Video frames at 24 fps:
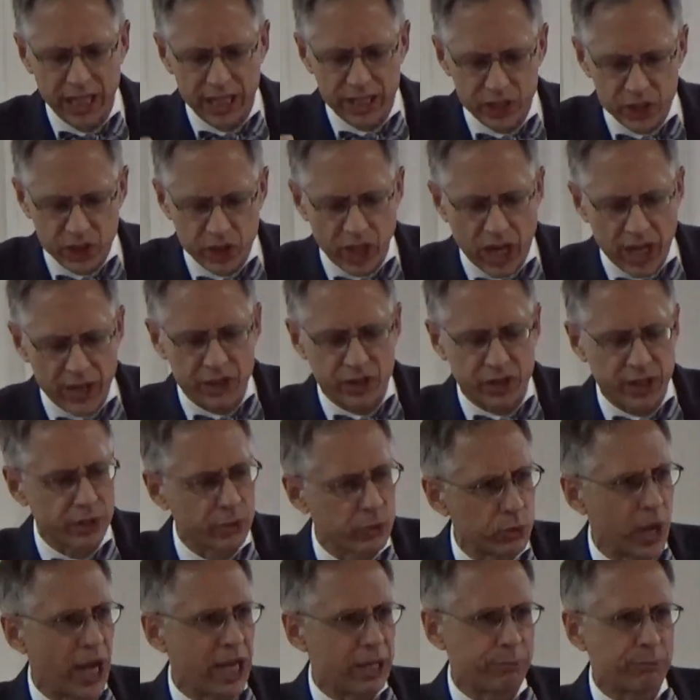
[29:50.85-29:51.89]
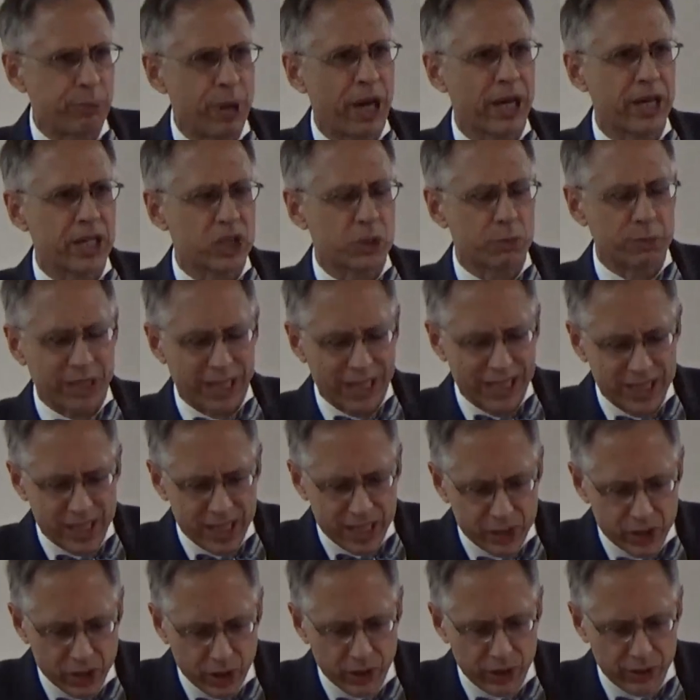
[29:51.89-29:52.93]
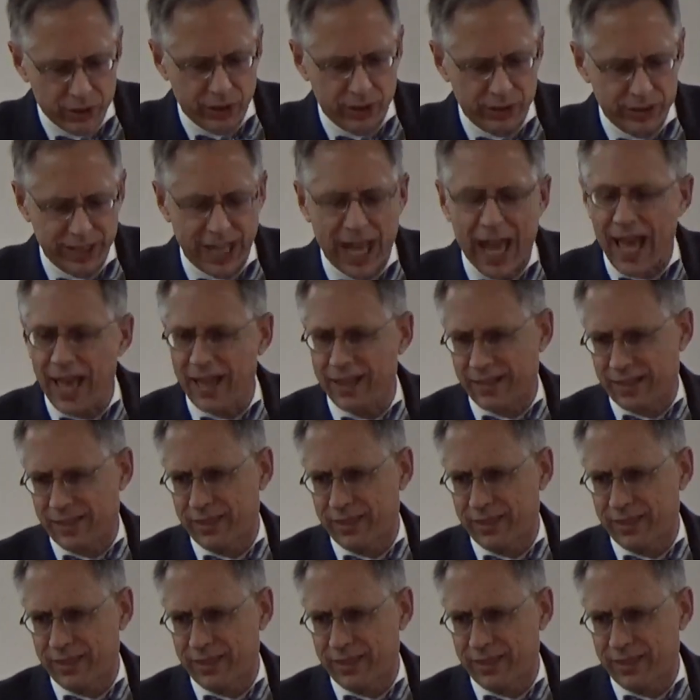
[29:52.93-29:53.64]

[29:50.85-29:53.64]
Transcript: just and right punishment is eternal death.